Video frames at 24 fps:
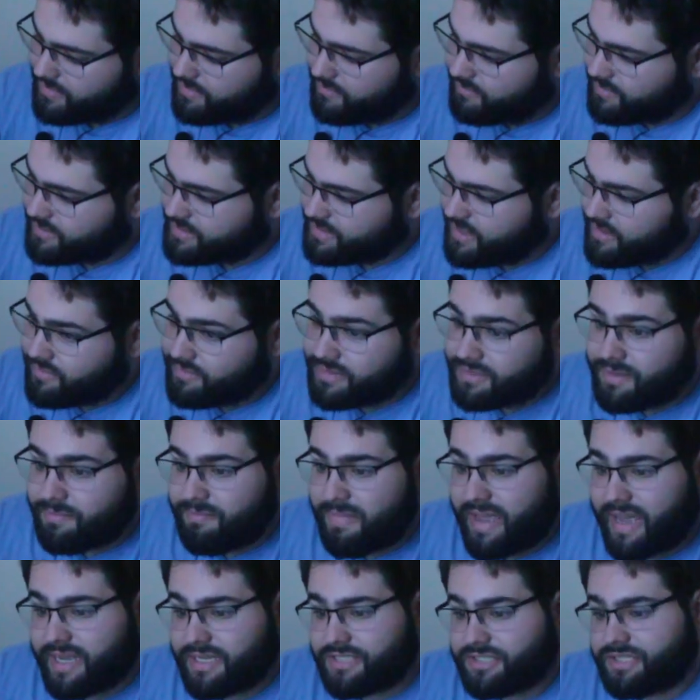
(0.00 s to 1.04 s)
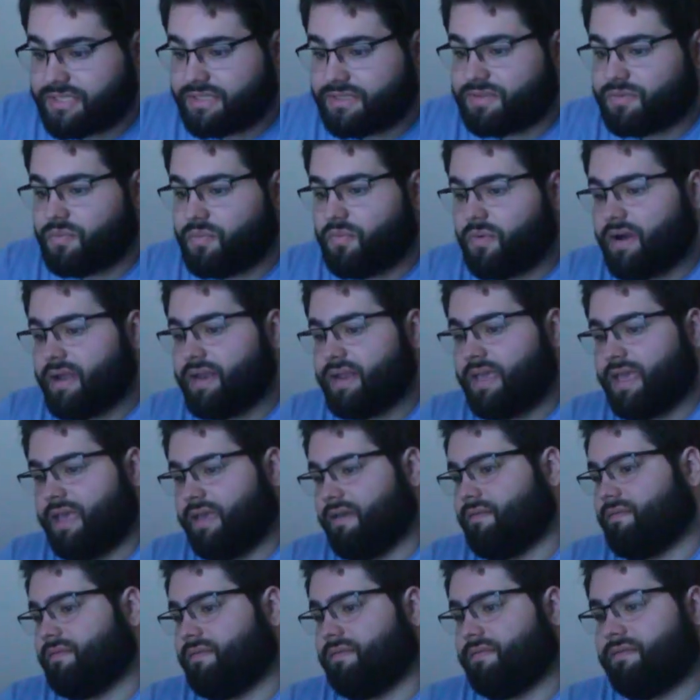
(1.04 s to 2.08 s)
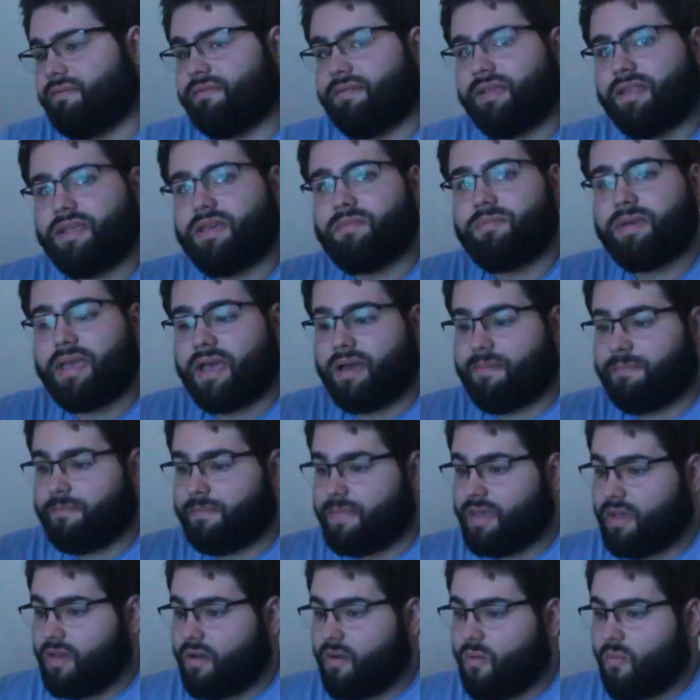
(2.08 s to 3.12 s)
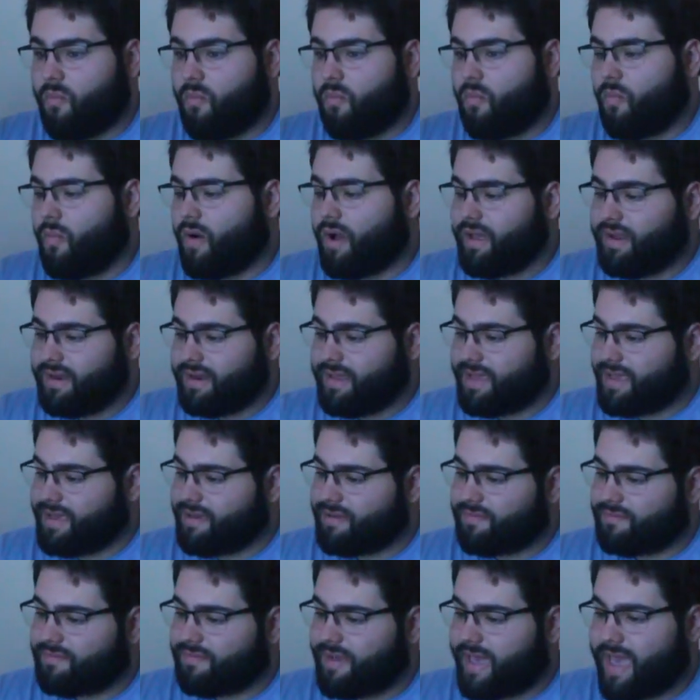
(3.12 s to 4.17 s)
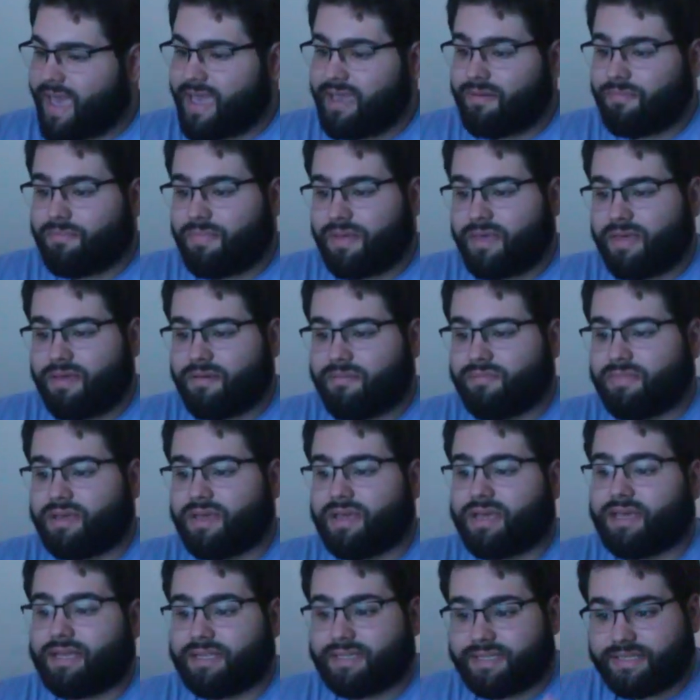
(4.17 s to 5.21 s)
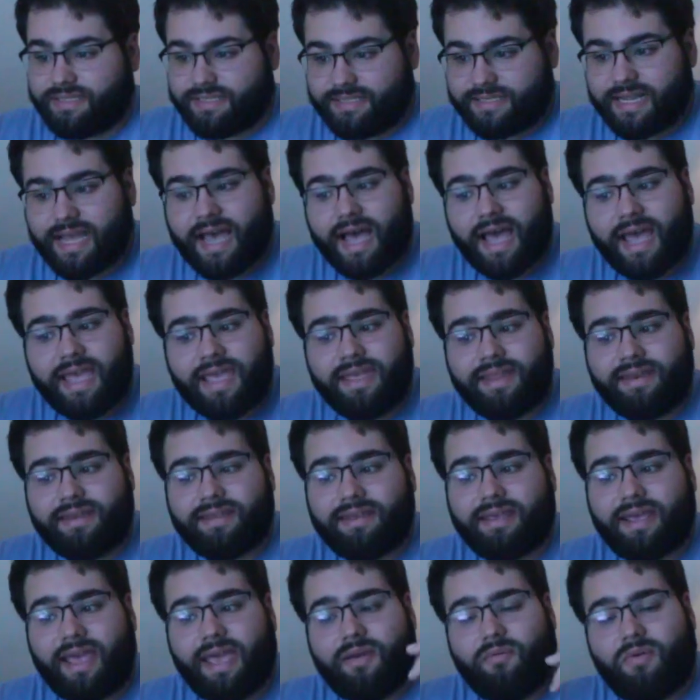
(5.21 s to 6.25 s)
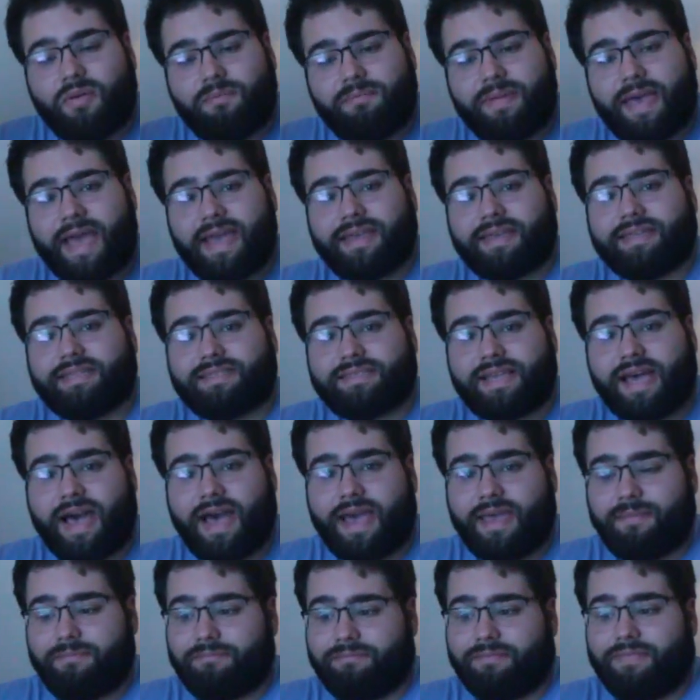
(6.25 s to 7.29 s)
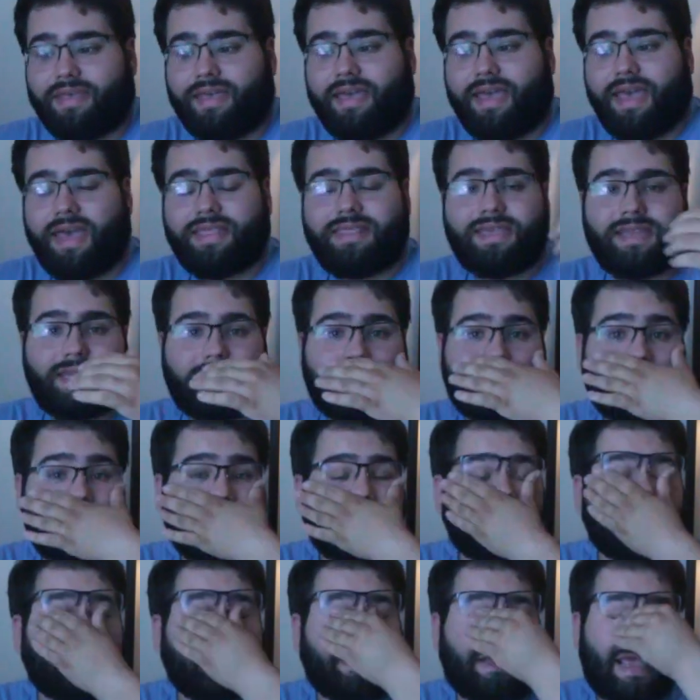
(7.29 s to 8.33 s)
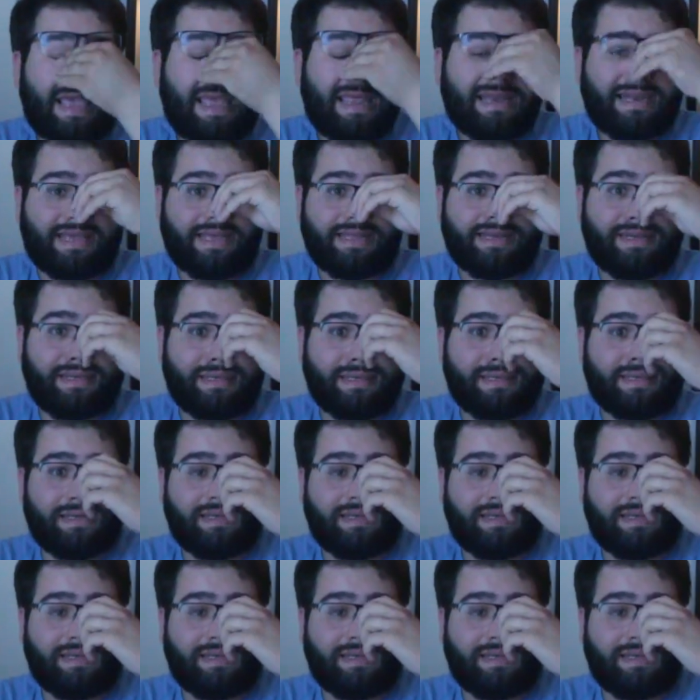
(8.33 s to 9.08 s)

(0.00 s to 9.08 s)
was I always imagined, what if, hear me out, what if Hank Pym died and went back in time, and then he created,